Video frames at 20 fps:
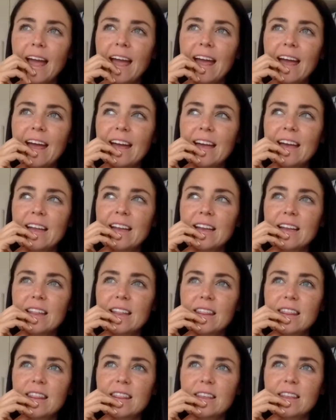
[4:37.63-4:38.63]
And
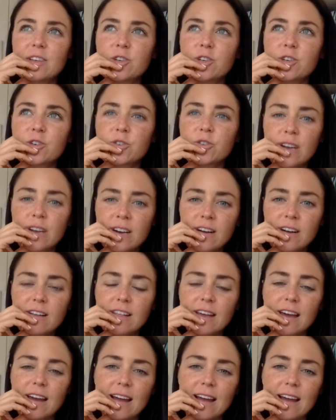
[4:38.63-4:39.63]
the trigger
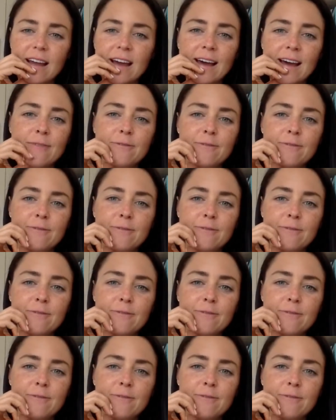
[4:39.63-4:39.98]
that I had